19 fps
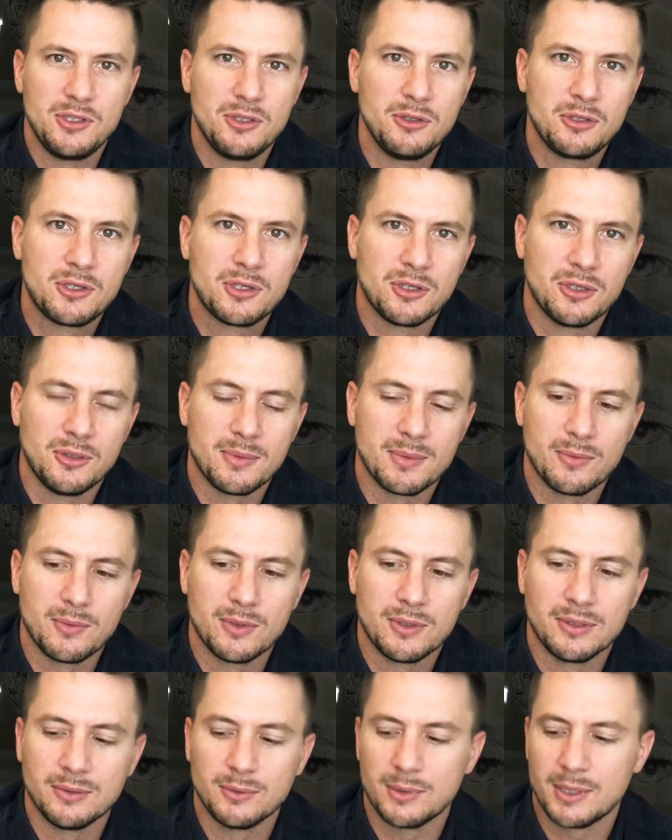YouTube
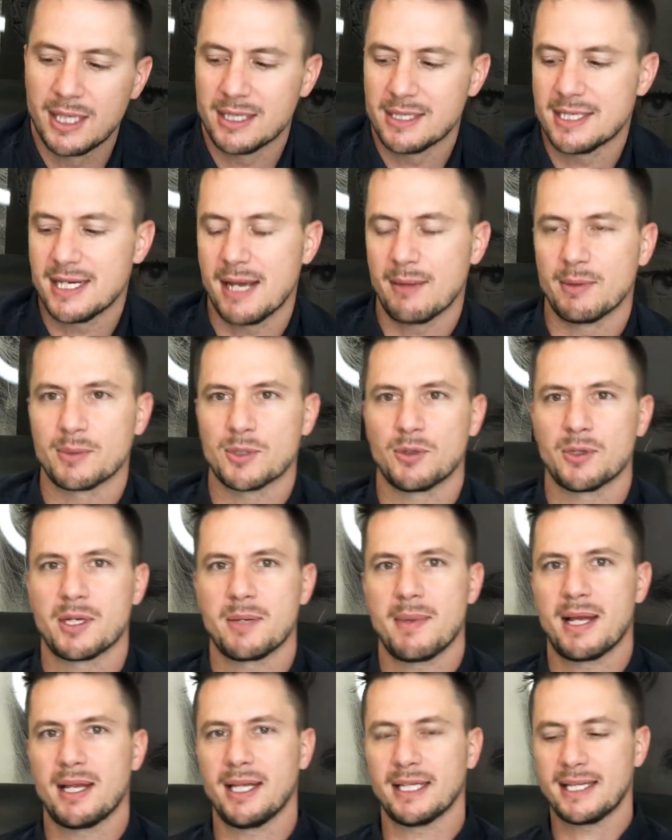will understand what I'm
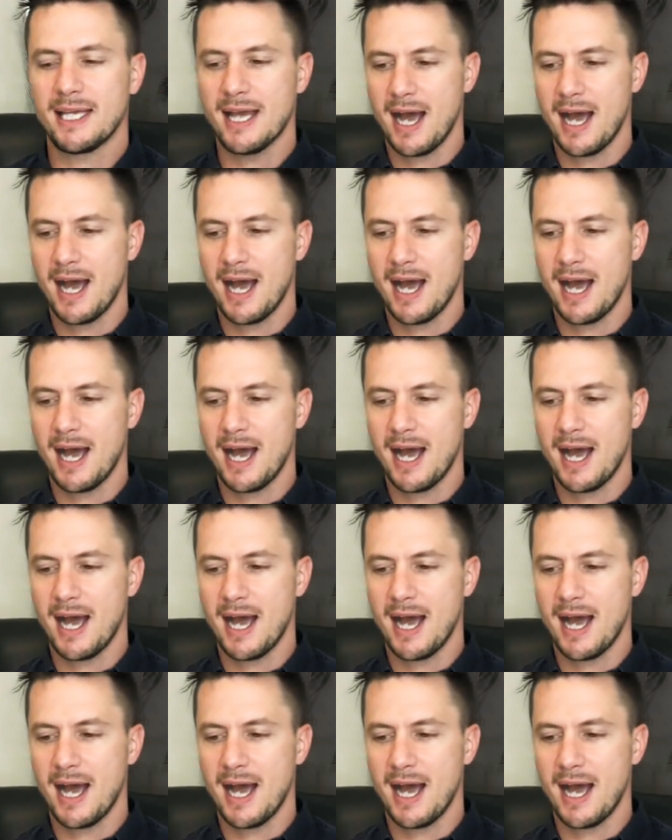talking about.